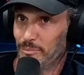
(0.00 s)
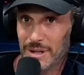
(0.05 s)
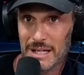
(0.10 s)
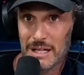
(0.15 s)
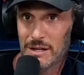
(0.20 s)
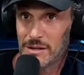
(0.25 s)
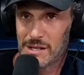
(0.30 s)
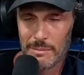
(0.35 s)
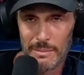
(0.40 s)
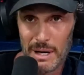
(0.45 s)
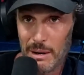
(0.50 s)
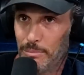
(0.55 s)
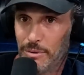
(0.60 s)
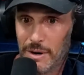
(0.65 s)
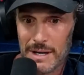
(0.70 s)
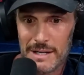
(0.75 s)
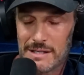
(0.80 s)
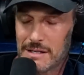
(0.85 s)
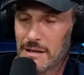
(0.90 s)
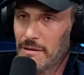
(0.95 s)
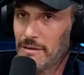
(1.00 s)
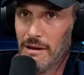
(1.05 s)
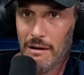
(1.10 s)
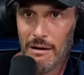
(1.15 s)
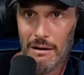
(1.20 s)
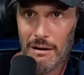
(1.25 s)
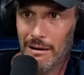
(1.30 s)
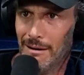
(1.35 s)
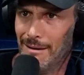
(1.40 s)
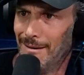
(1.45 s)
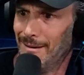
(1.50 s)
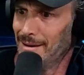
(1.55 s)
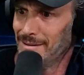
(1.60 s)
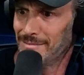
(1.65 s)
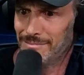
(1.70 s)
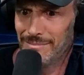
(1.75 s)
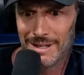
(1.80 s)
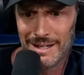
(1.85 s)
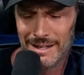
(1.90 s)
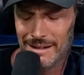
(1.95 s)
somebody breaks the law,
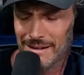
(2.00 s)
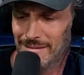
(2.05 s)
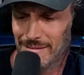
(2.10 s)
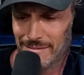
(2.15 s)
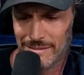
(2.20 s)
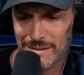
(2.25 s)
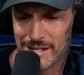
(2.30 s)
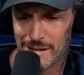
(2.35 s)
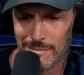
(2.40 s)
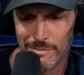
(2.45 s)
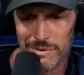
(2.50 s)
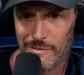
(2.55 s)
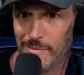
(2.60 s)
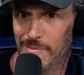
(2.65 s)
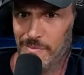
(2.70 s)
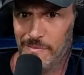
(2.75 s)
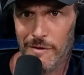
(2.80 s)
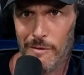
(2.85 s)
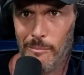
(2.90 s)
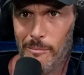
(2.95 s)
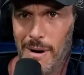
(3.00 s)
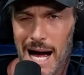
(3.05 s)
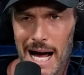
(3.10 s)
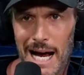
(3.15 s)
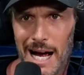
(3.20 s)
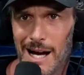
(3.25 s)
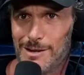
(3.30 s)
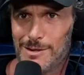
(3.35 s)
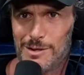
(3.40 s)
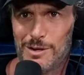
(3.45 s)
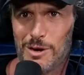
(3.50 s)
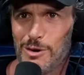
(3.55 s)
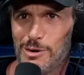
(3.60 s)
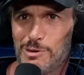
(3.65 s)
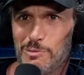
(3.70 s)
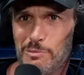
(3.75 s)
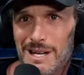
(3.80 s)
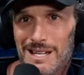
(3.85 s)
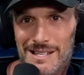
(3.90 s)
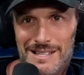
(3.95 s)
something from my house goes
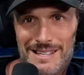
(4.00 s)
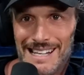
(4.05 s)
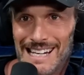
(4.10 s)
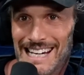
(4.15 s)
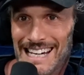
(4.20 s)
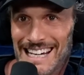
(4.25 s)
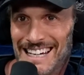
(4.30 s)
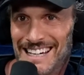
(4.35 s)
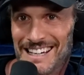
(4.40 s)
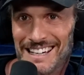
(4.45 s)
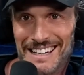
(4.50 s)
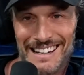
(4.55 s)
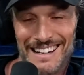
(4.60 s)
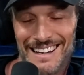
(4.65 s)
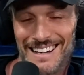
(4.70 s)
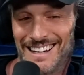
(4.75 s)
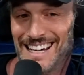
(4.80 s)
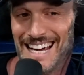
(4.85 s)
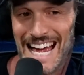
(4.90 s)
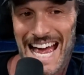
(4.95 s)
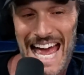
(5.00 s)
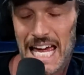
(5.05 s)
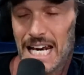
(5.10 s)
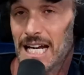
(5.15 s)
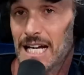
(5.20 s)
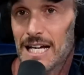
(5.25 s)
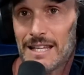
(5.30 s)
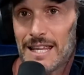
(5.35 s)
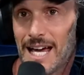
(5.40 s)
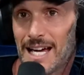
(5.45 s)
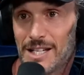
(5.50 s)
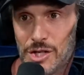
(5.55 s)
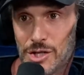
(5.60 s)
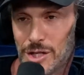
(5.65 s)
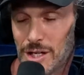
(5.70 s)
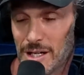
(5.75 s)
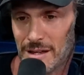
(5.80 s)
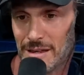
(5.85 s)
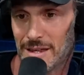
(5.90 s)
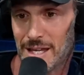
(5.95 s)
missing, any of that
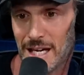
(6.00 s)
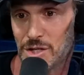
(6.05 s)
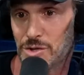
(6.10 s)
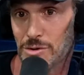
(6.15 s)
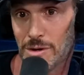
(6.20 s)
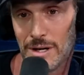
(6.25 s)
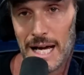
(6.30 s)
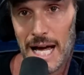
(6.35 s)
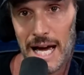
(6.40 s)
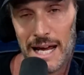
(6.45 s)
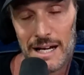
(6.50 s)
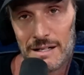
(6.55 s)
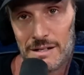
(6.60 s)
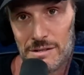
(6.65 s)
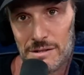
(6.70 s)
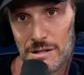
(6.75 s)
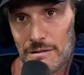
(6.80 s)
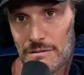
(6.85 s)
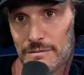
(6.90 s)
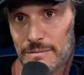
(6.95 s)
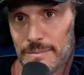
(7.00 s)
shit that drug addicts do.